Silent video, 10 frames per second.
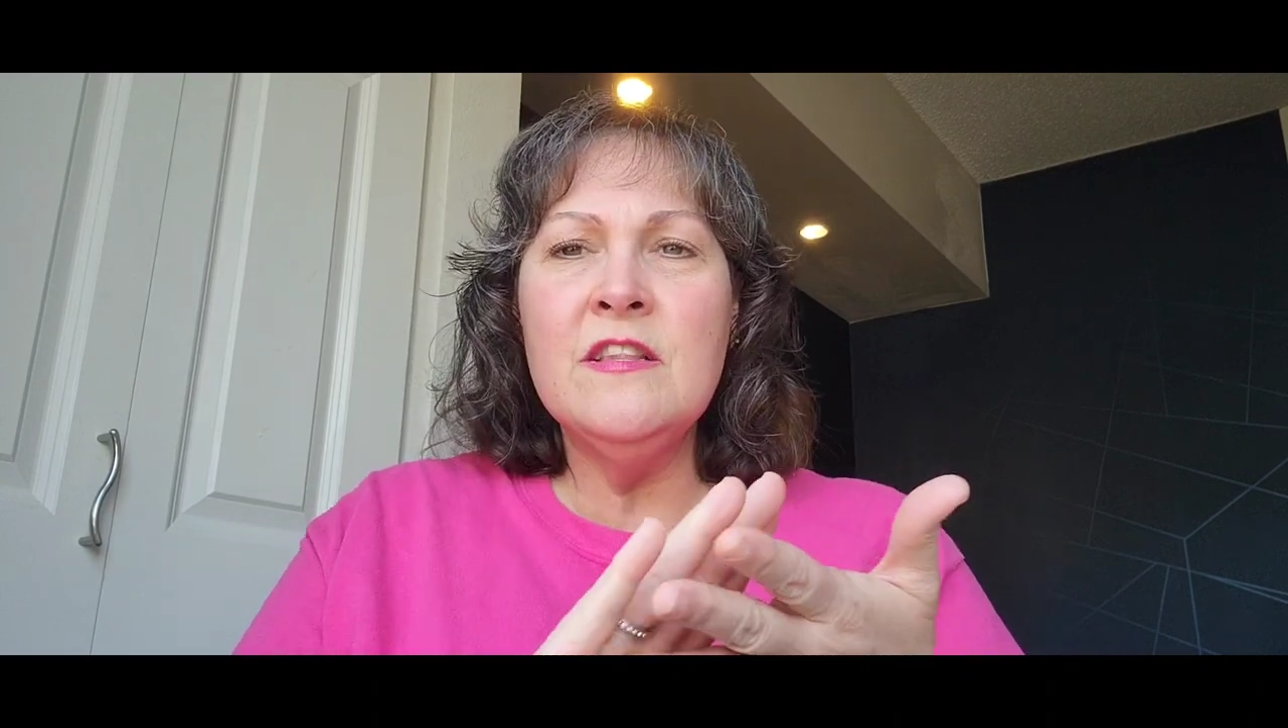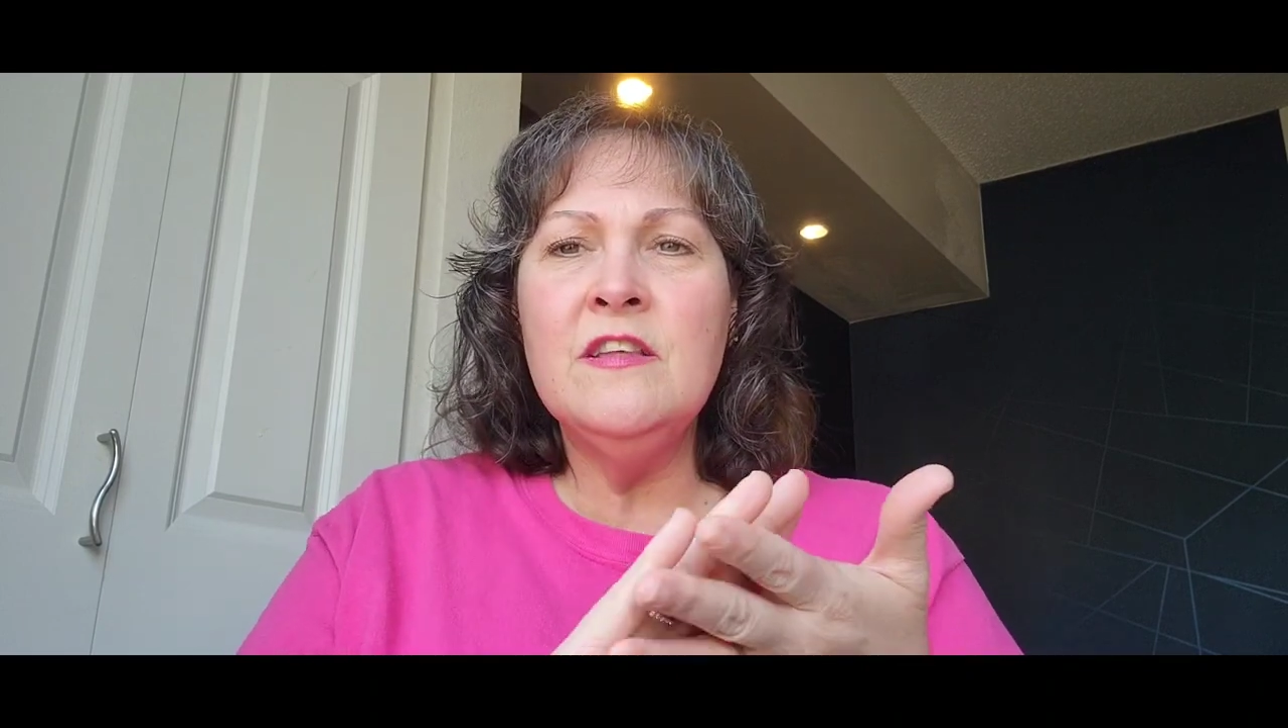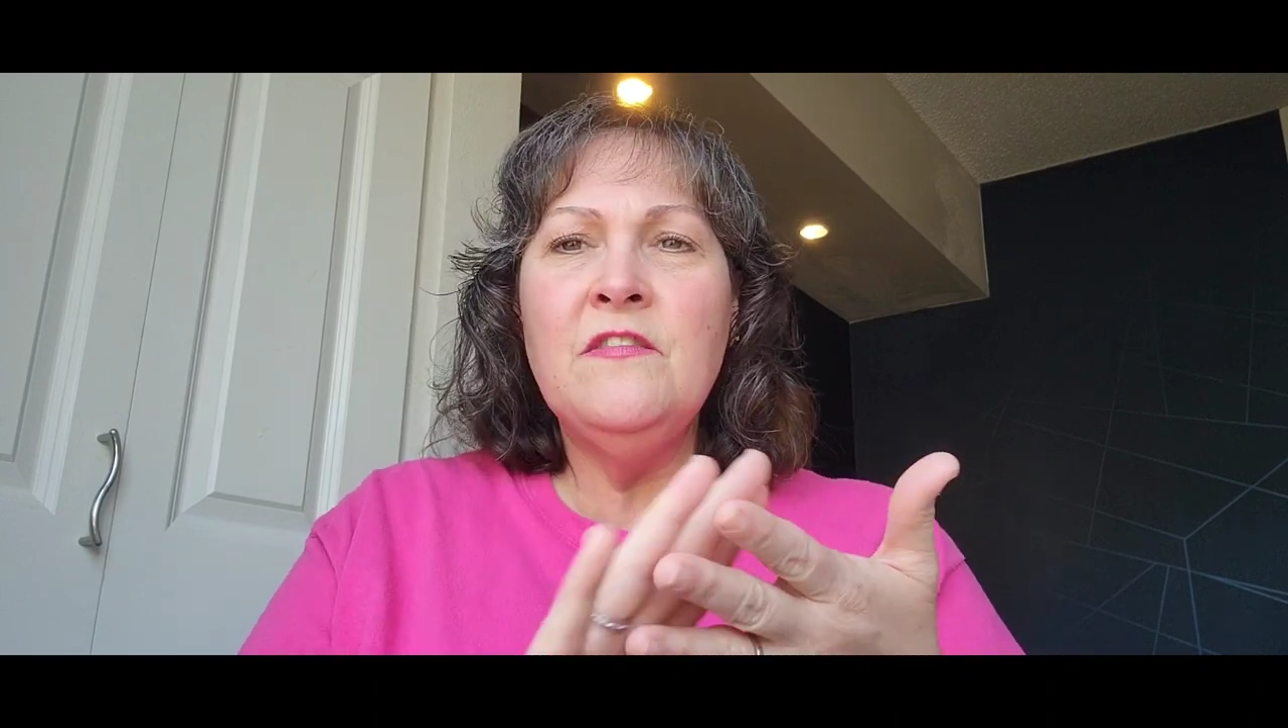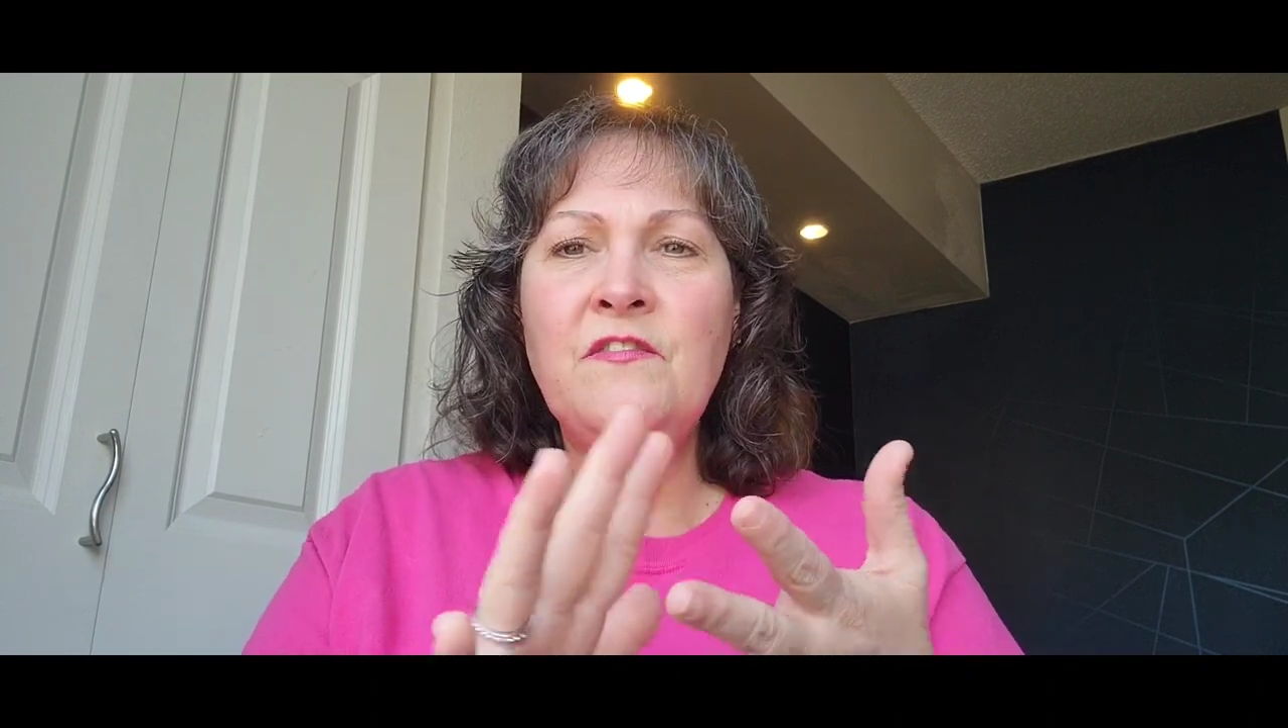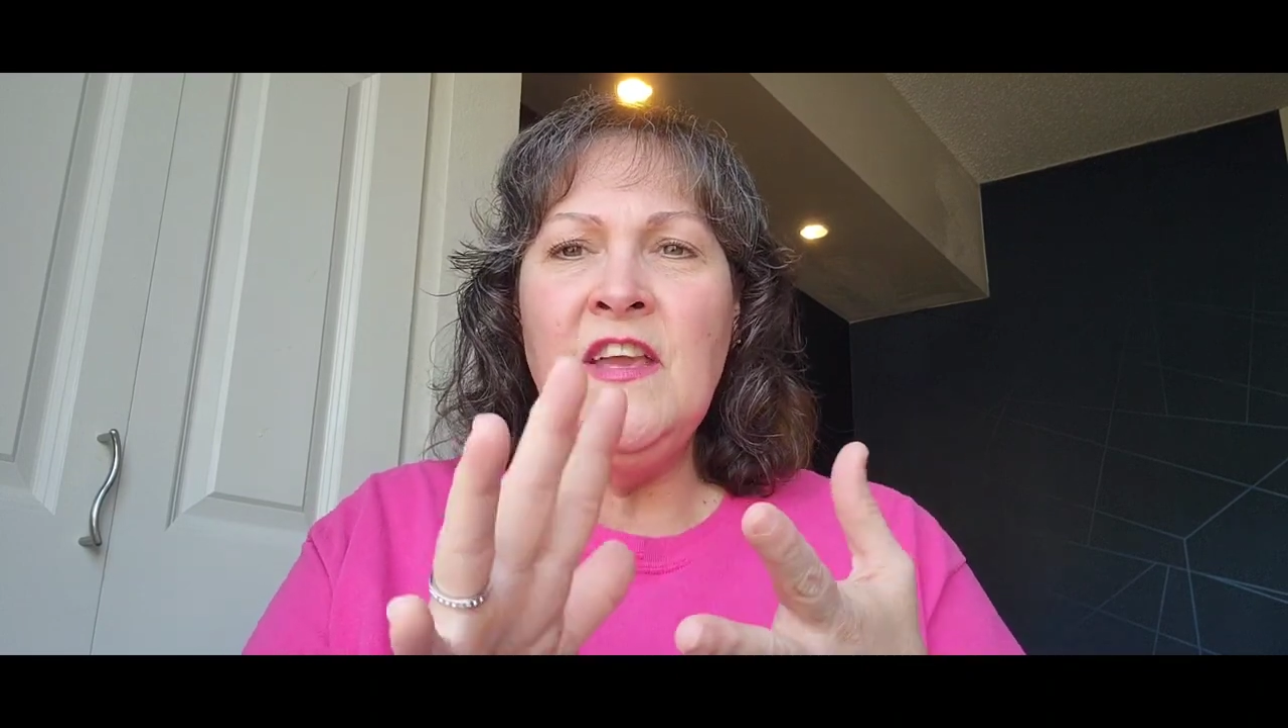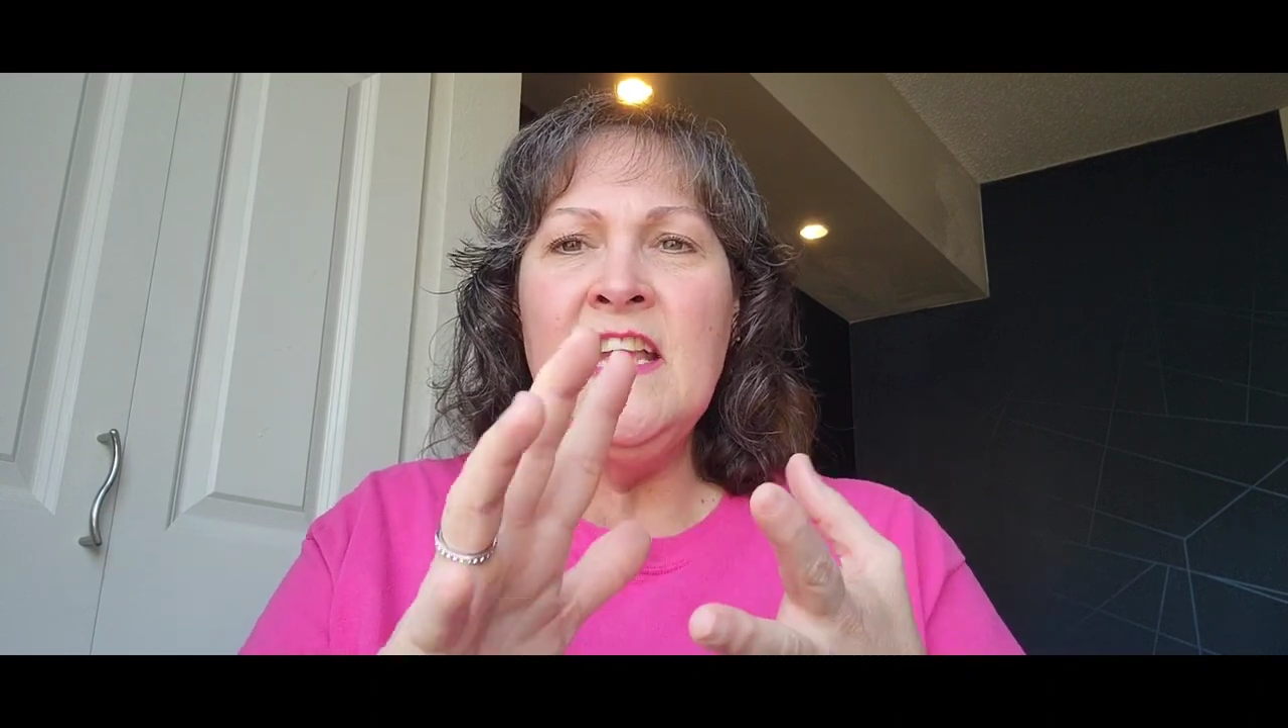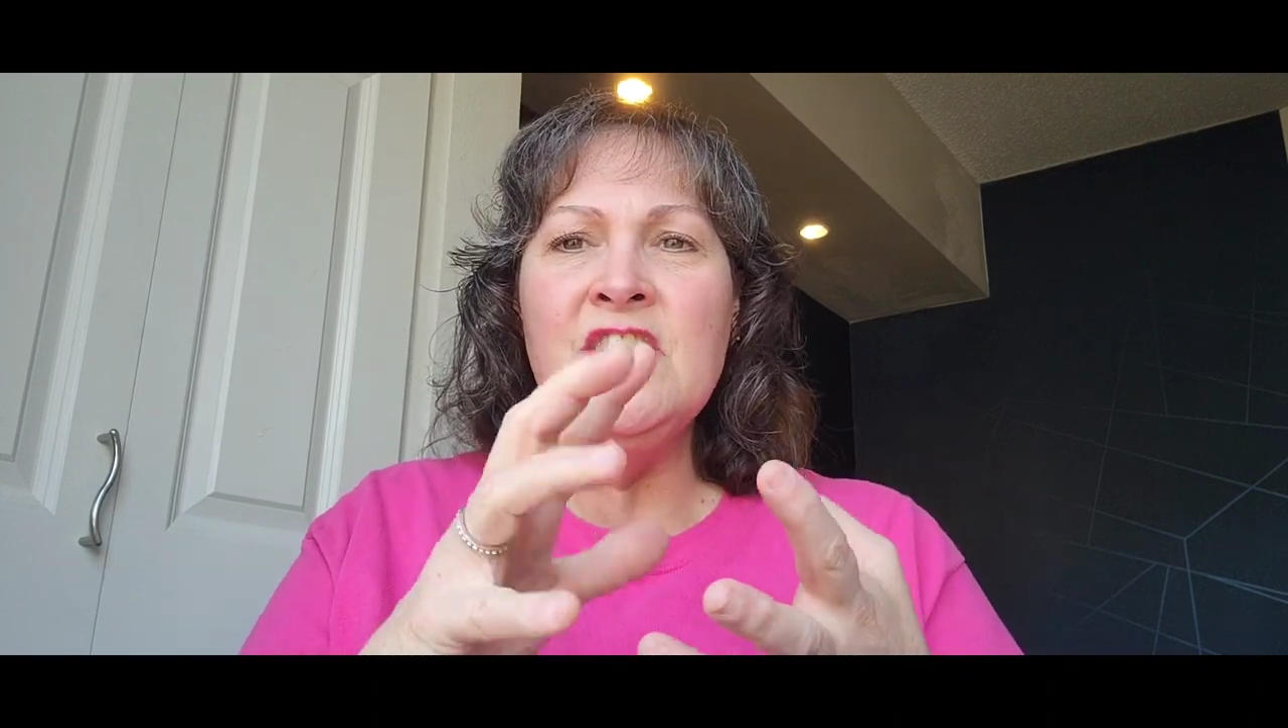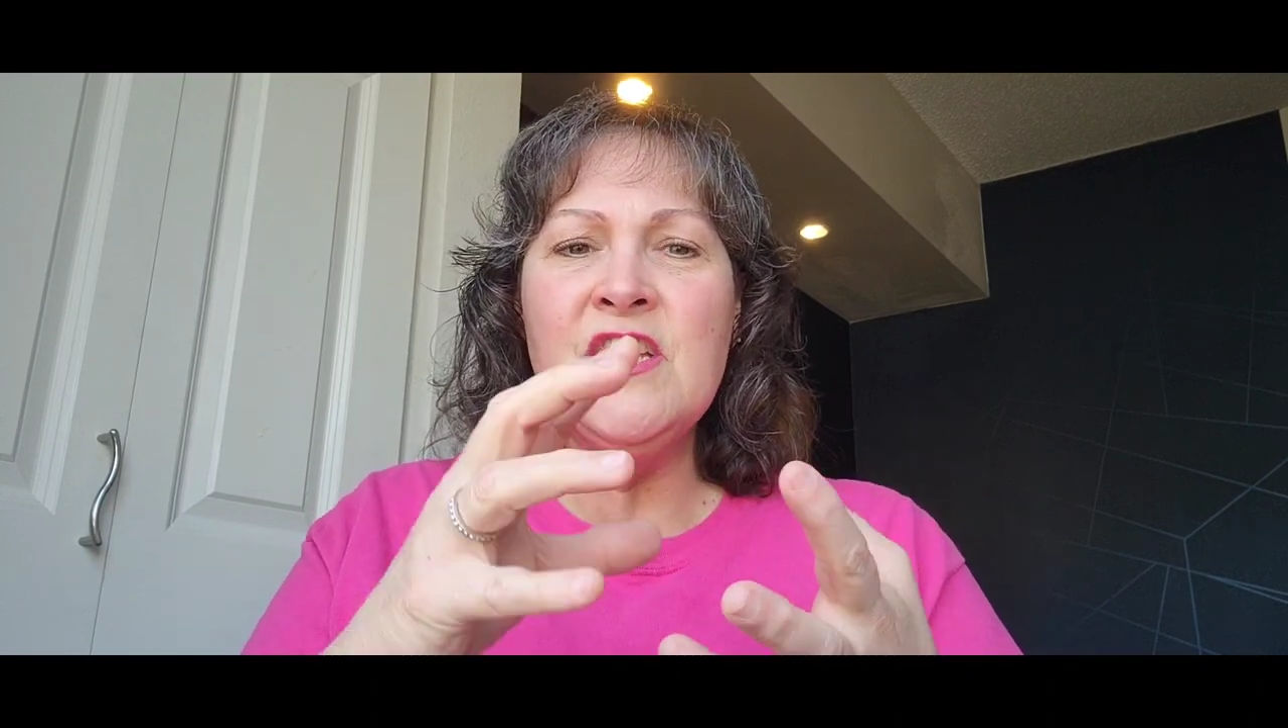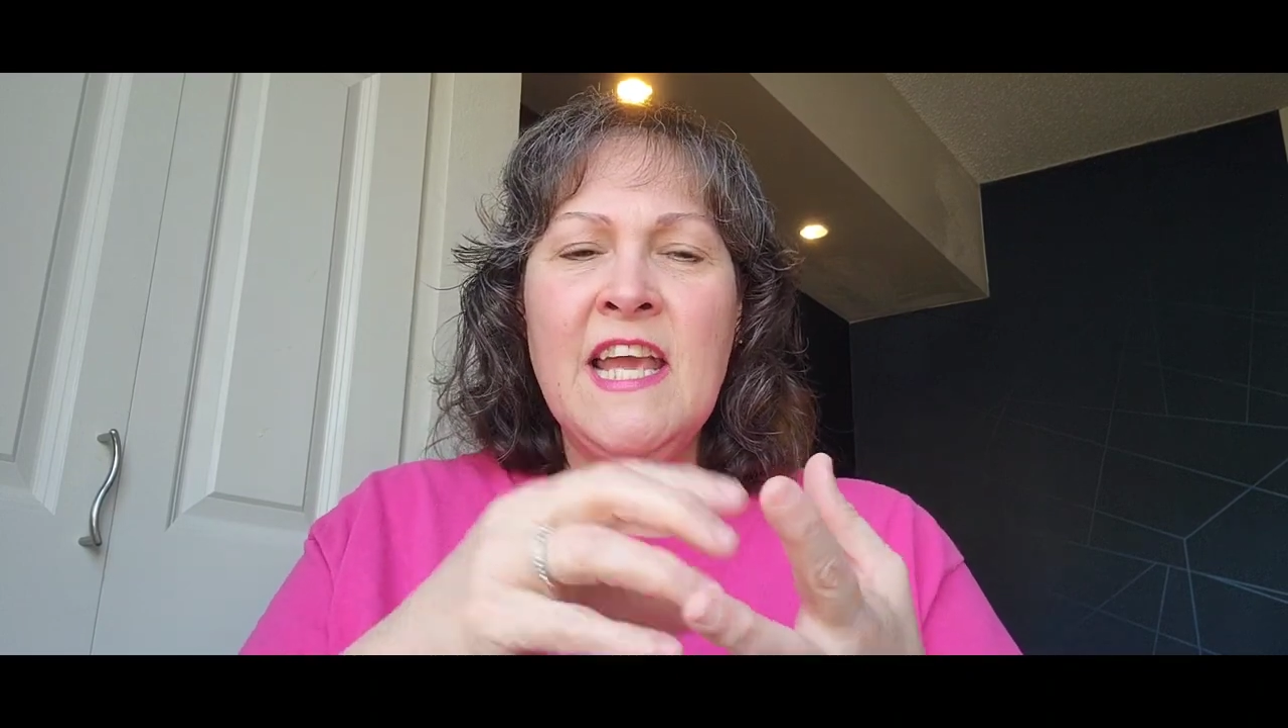the fish